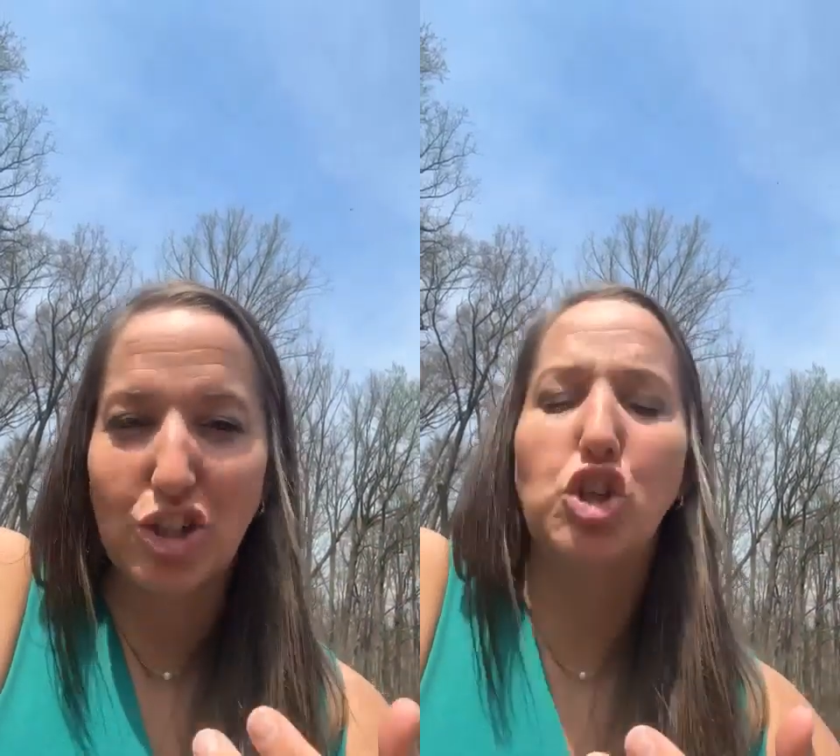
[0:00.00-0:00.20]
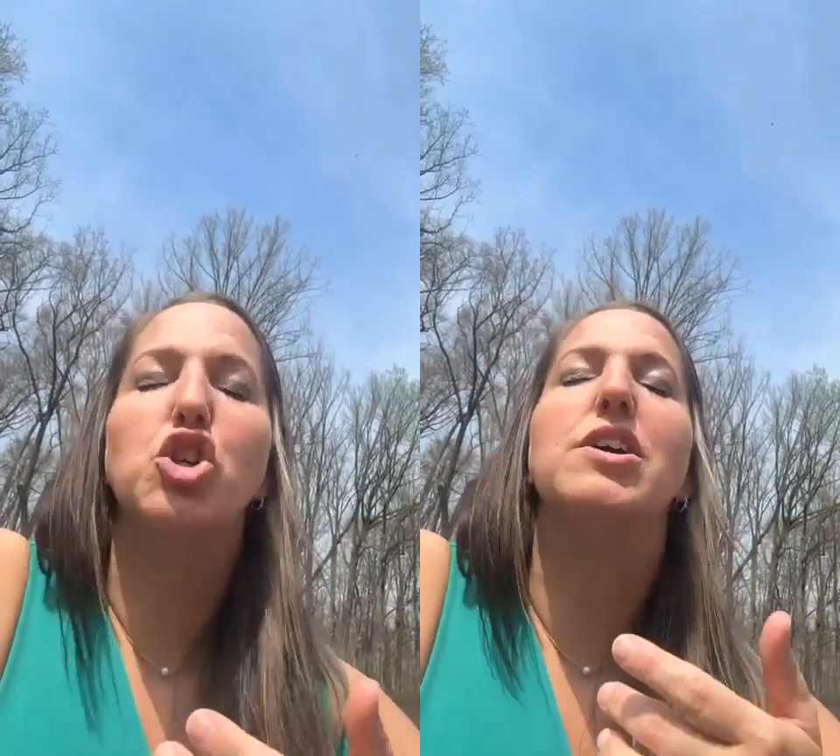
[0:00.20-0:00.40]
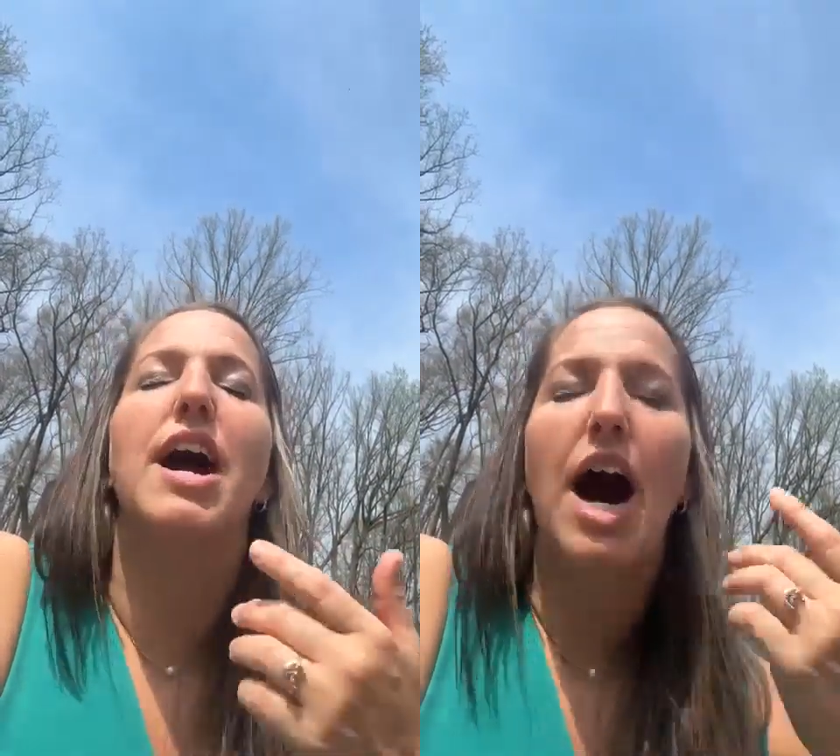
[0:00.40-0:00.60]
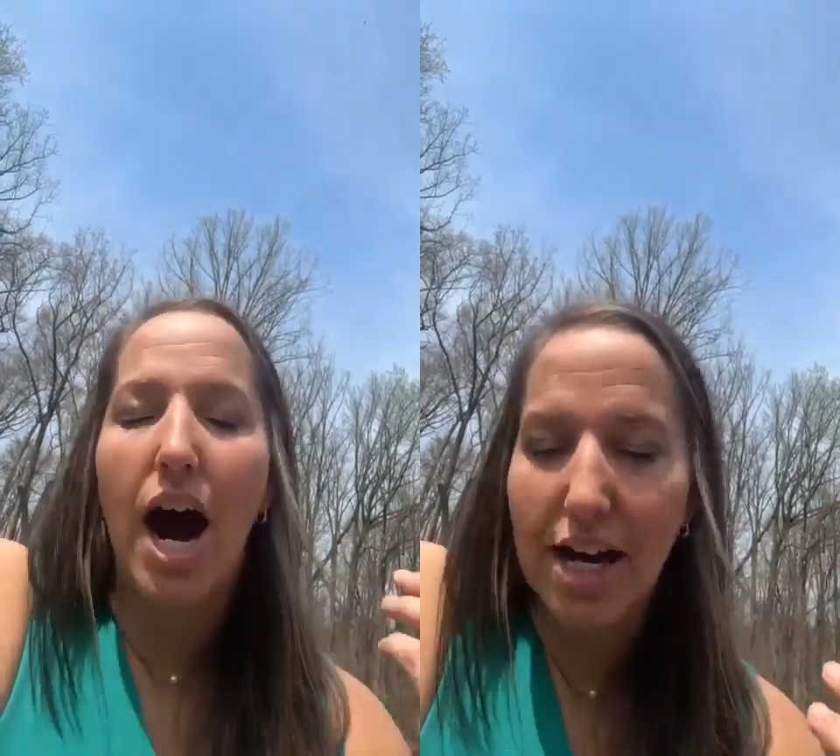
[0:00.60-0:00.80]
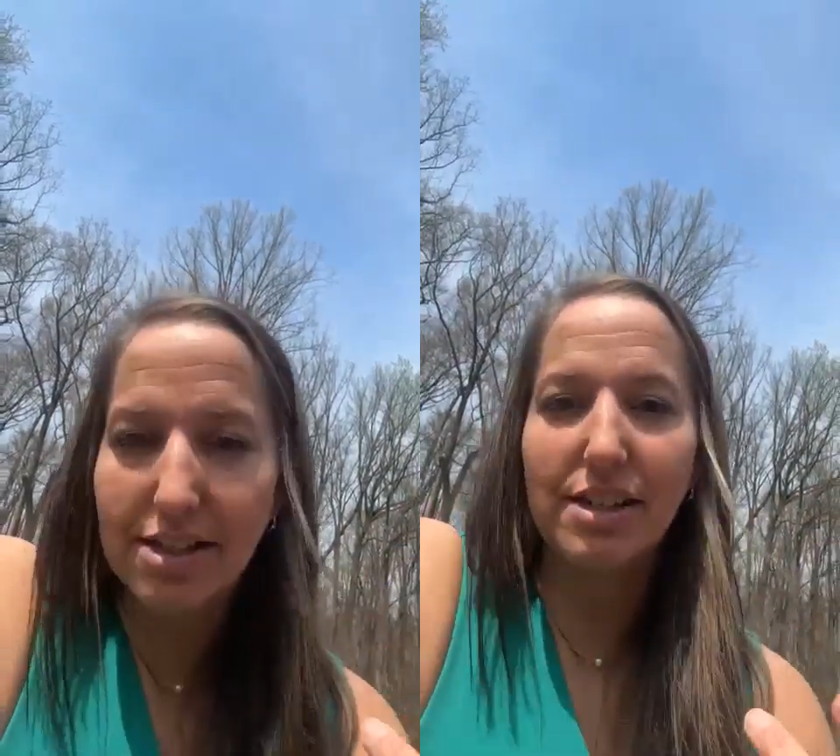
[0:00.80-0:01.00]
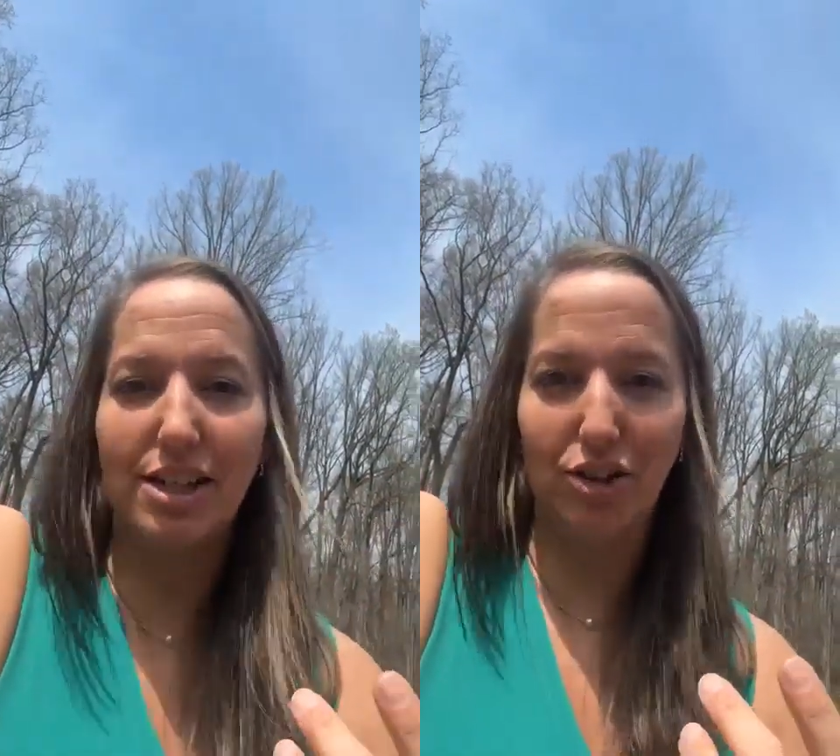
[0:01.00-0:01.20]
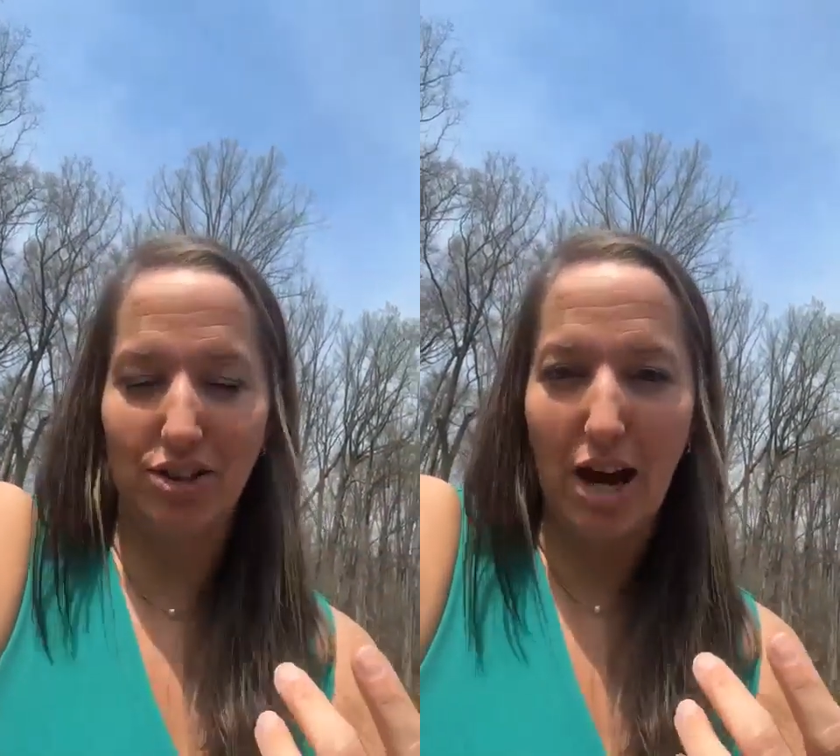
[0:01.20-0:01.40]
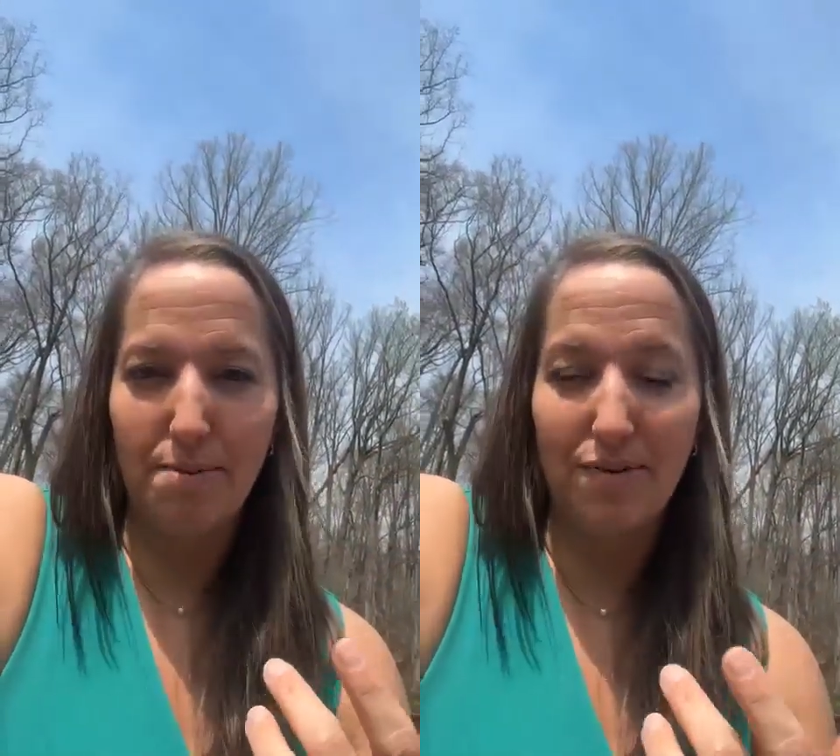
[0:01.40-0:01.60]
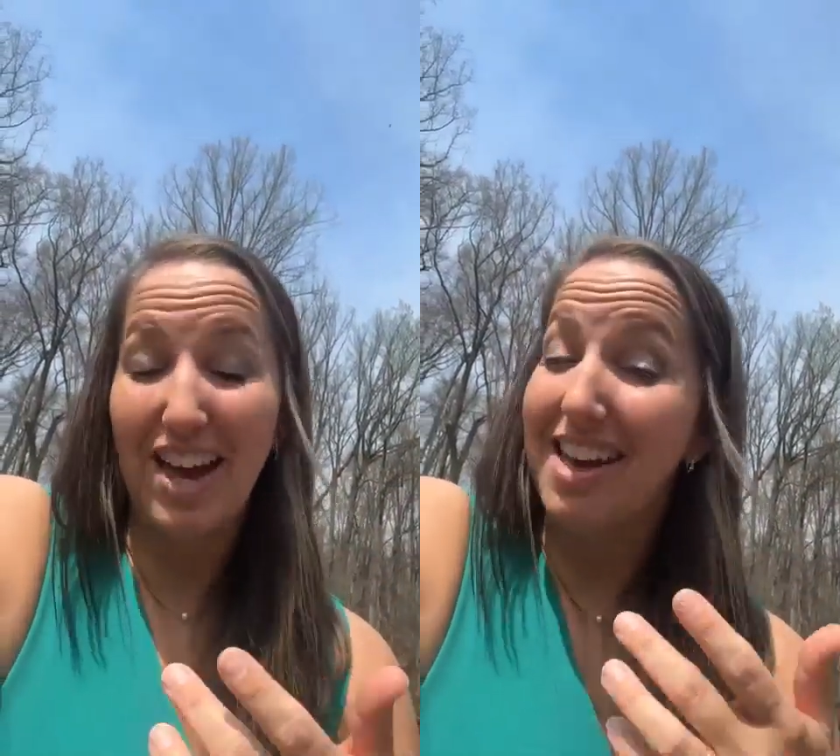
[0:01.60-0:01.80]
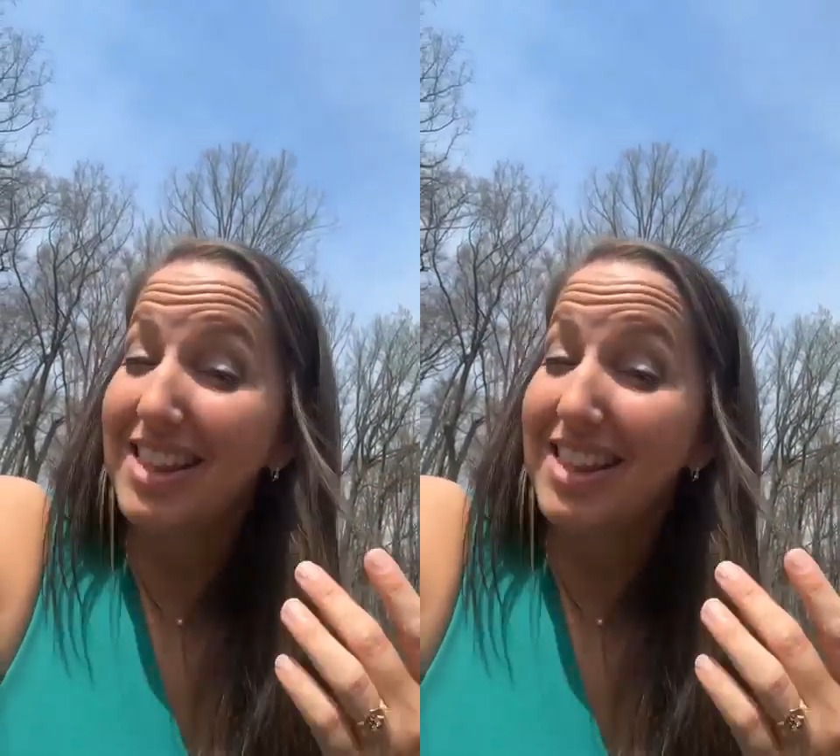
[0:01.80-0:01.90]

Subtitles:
So you're constantly on top of it,